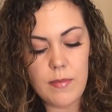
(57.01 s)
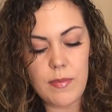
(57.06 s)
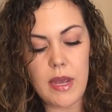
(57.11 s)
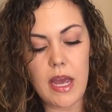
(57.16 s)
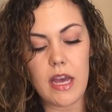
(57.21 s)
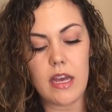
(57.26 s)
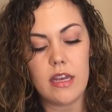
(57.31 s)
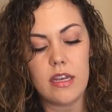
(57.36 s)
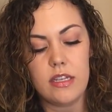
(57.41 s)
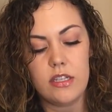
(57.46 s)

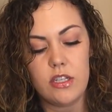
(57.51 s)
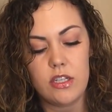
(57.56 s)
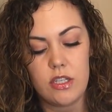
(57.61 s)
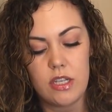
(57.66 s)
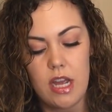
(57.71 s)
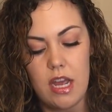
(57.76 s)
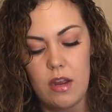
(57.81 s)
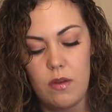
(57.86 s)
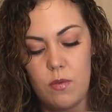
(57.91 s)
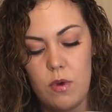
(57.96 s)
Yeah,
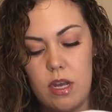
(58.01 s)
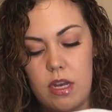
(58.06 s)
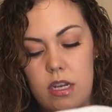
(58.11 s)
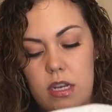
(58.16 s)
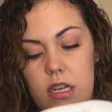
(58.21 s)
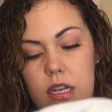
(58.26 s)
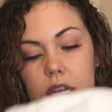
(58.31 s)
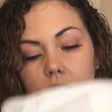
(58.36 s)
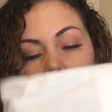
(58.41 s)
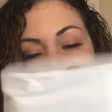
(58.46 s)
just got one
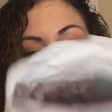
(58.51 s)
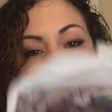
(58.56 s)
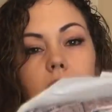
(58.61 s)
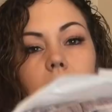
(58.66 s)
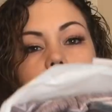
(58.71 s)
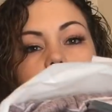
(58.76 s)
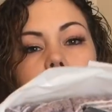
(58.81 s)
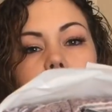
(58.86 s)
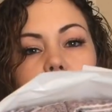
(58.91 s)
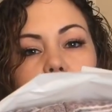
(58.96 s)

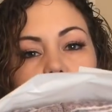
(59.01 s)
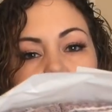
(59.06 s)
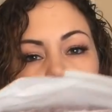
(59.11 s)
nice